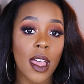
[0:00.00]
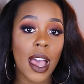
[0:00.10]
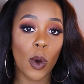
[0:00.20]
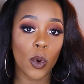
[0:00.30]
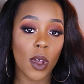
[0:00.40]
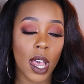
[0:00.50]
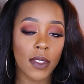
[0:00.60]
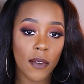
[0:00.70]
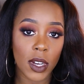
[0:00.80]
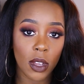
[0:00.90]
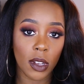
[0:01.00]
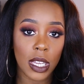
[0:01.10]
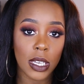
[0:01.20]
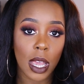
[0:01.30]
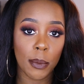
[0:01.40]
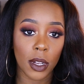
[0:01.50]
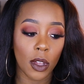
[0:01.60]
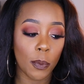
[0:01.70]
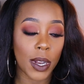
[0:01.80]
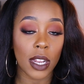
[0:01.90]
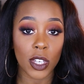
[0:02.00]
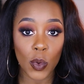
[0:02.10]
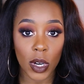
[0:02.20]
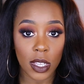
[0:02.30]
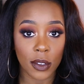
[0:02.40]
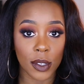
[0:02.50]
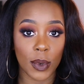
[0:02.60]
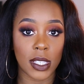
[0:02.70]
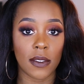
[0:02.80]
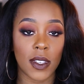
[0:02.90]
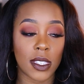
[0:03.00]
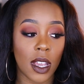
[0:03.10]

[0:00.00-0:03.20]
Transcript: I will have that video linked down below, but I do want to use the rest of this